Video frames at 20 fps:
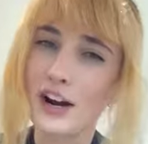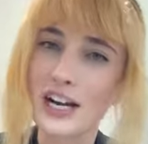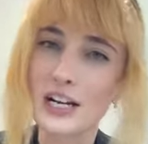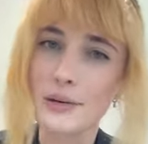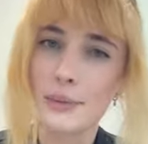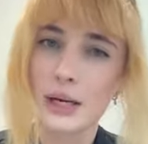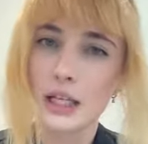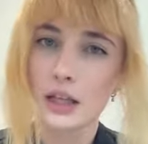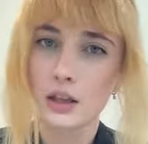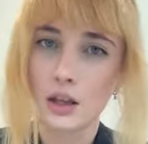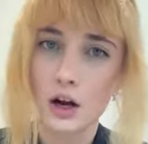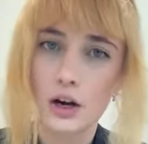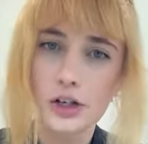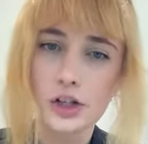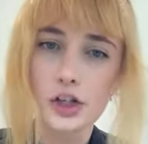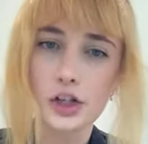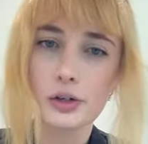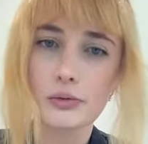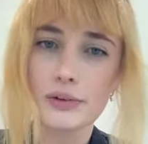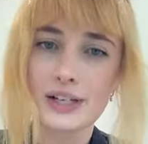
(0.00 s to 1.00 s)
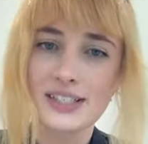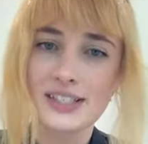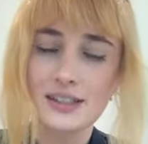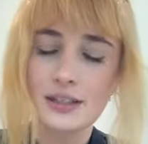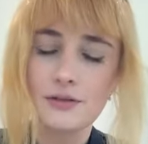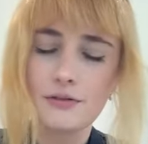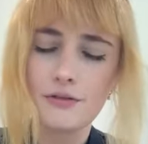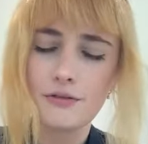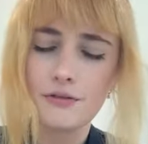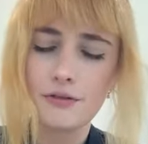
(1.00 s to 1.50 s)
any of my larger
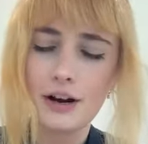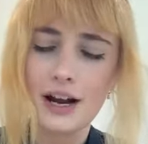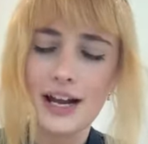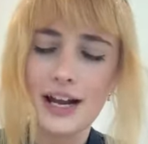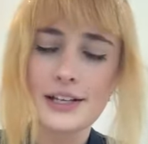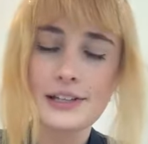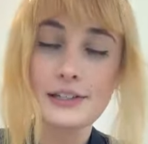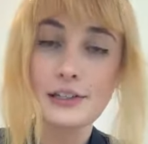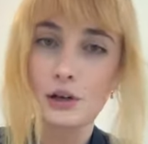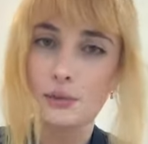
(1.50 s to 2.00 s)
wristed friends,